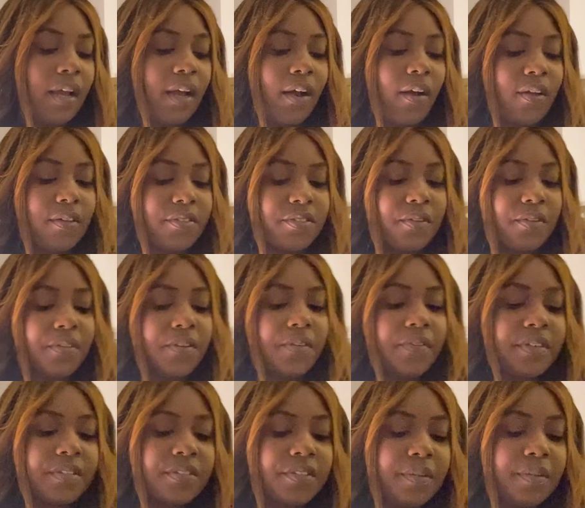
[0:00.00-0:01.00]
Also though,
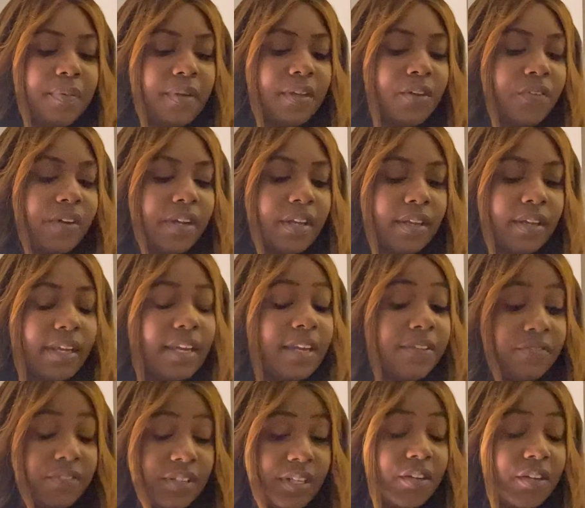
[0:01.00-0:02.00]
this could be
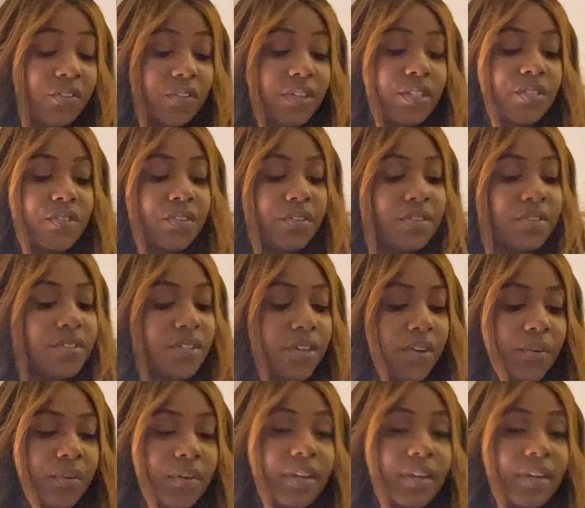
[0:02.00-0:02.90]
gifting crystals though.